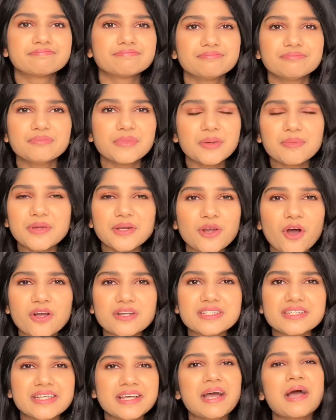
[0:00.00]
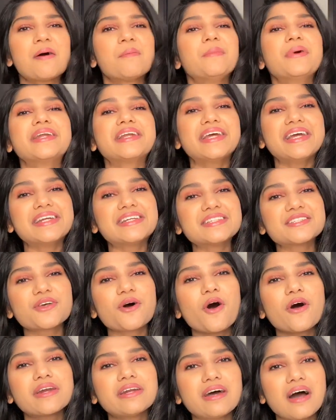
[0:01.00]
Maybe not, but it is
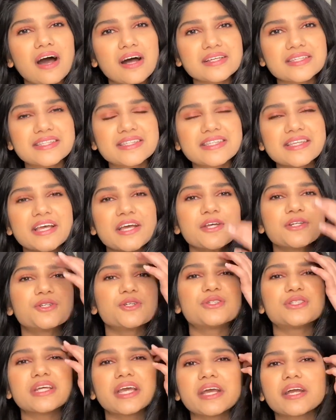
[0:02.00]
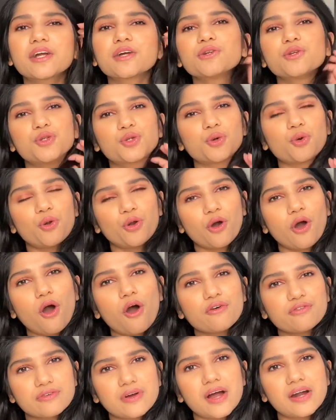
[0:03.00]
on us to take control
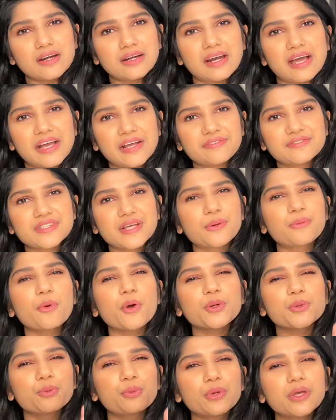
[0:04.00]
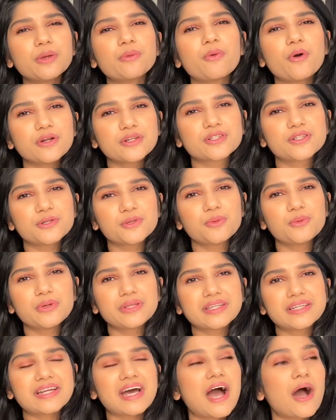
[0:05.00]
of our lives and what we want to do
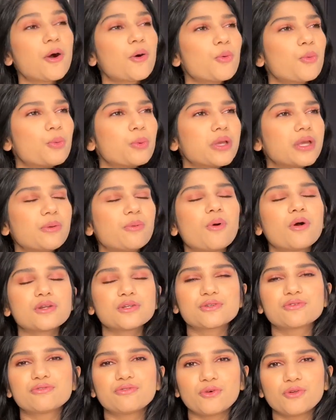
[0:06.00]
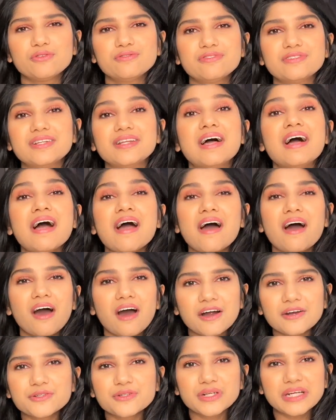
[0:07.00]
with it, how we want to fulfill
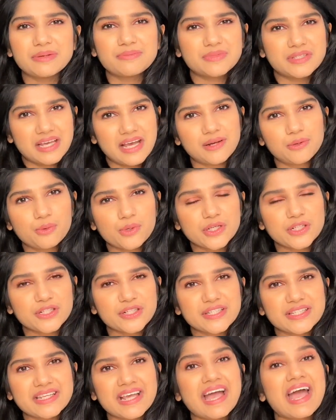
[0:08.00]
our dreams and wishes.